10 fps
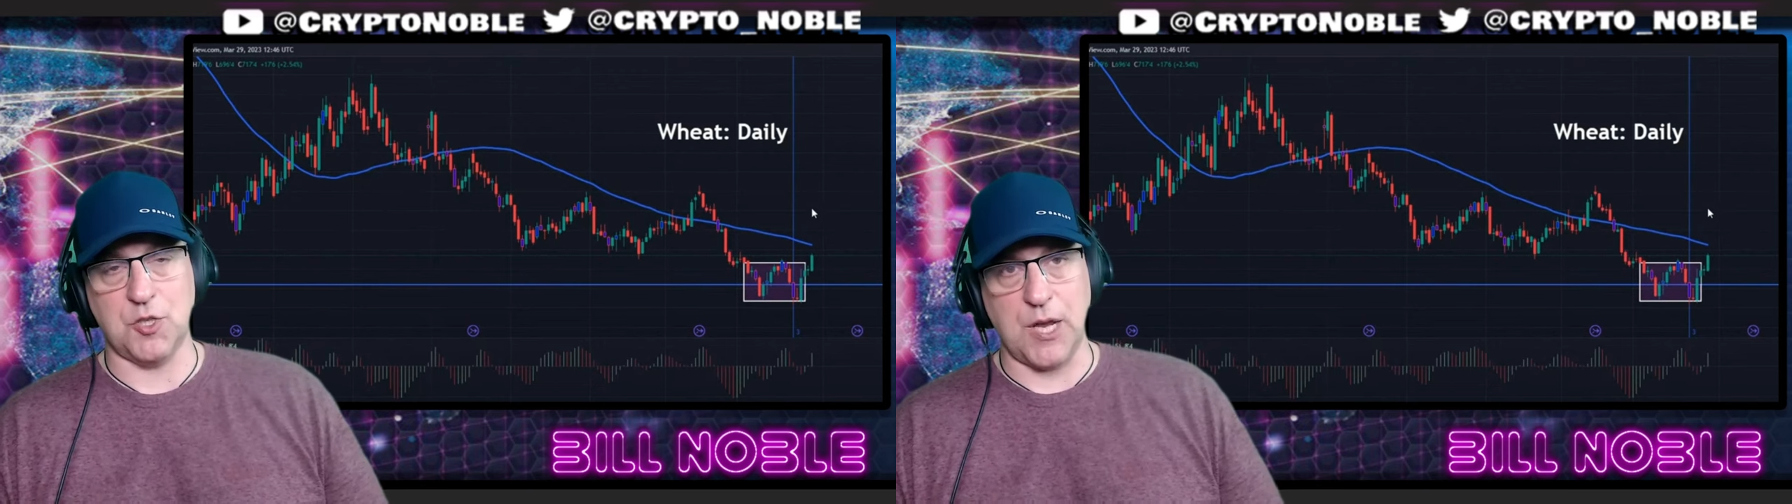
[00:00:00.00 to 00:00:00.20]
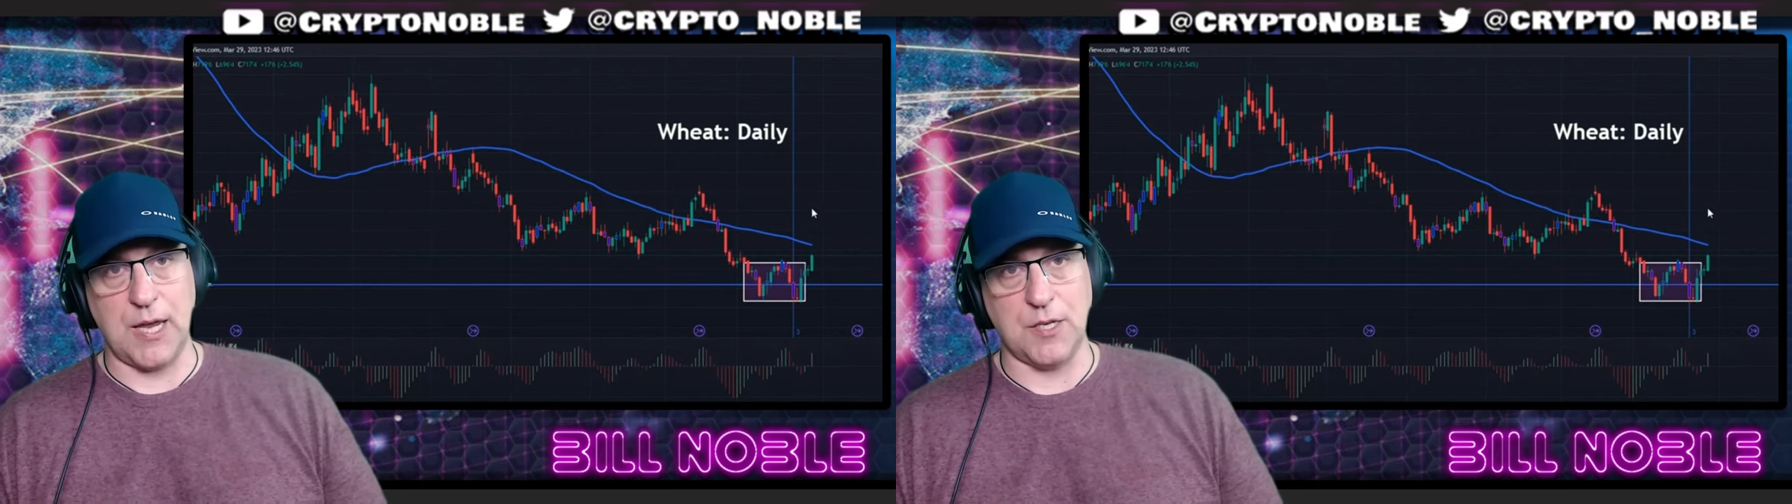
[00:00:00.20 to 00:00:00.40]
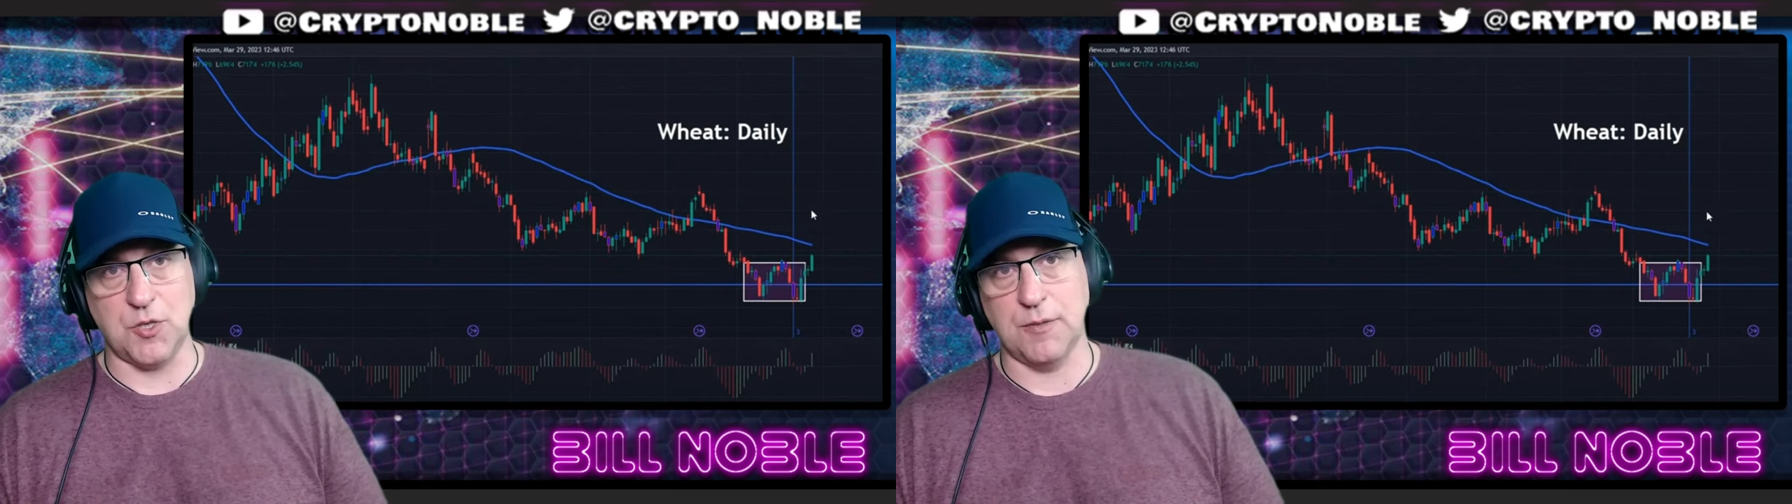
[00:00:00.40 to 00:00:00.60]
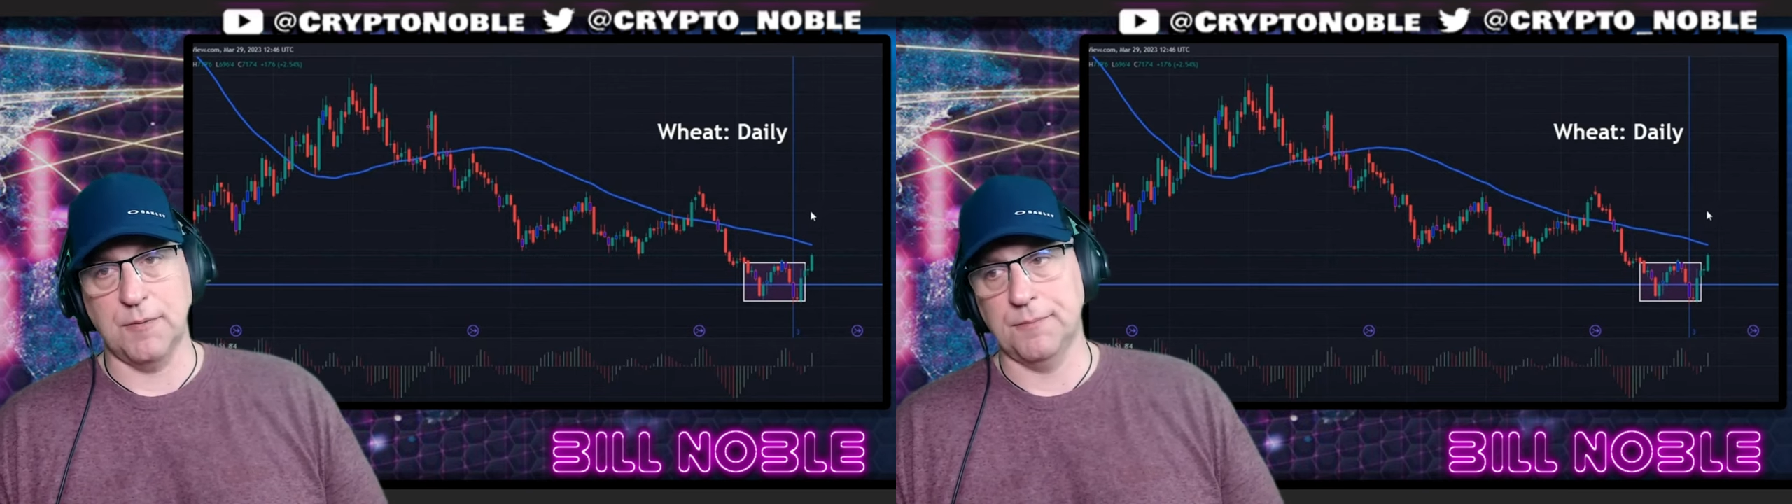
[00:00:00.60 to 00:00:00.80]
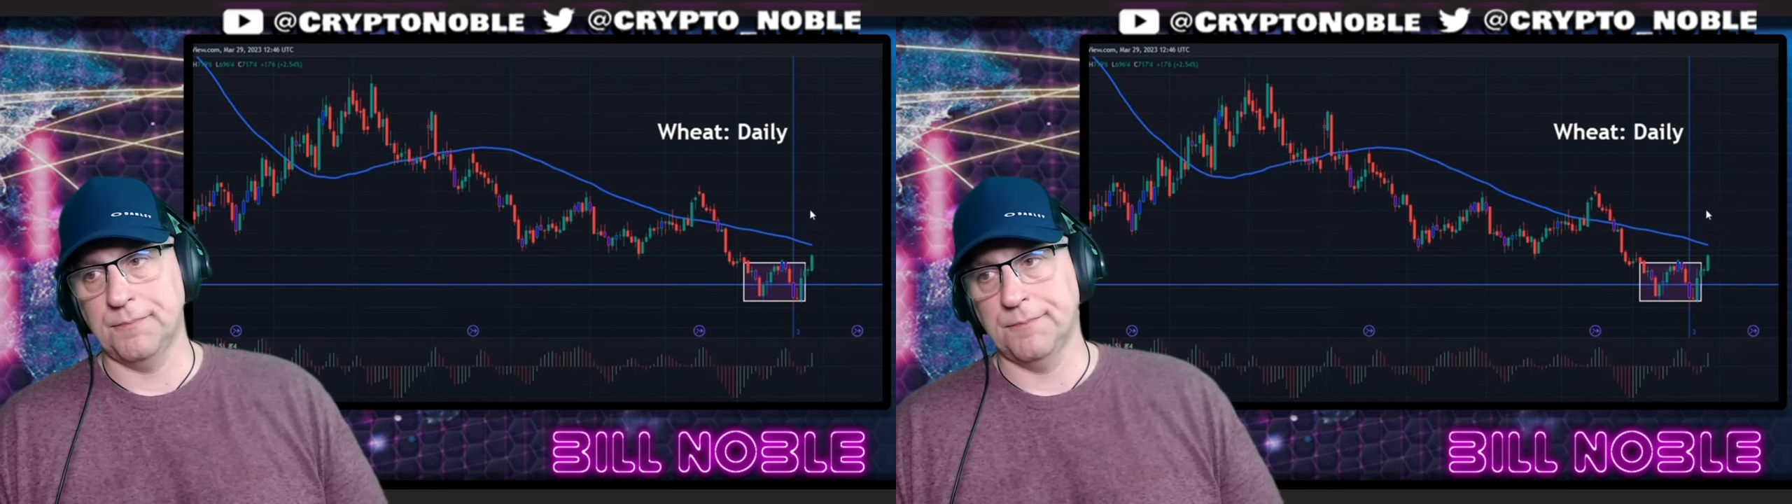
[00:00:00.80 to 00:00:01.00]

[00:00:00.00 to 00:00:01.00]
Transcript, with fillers: exchange,